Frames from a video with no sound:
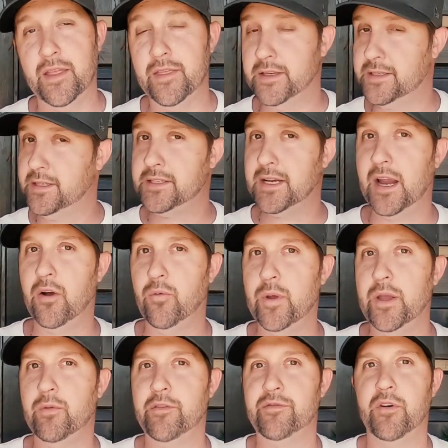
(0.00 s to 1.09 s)
And this entire
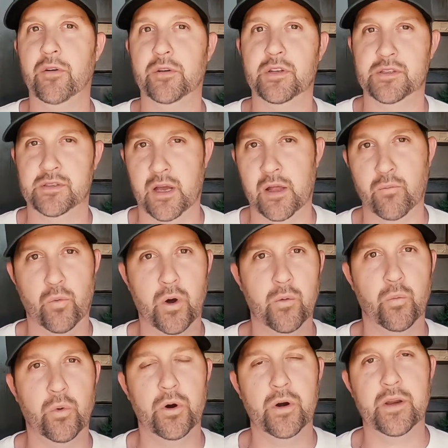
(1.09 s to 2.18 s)
week we focused on one
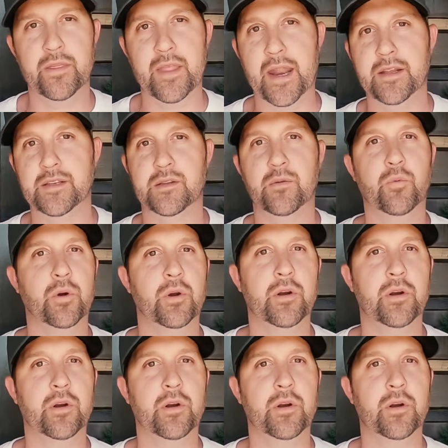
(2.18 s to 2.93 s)
word, and that is the word